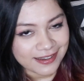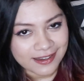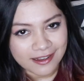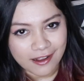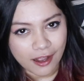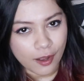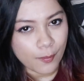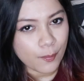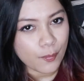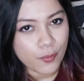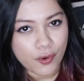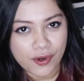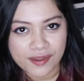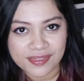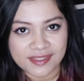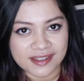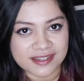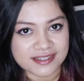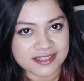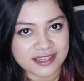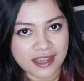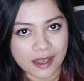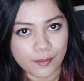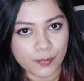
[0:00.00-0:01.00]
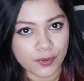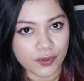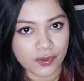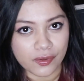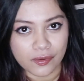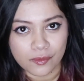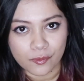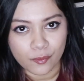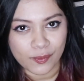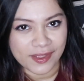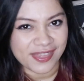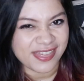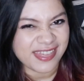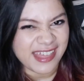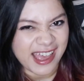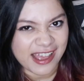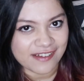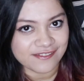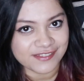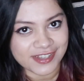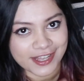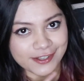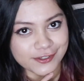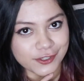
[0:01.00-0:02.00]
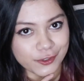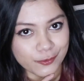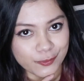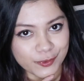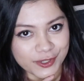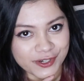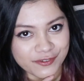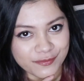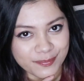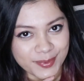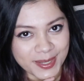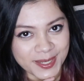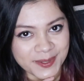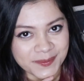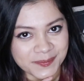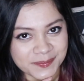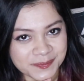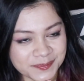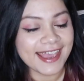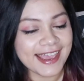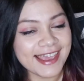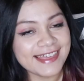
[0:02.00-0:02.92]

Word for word: got more than double what that value would have been.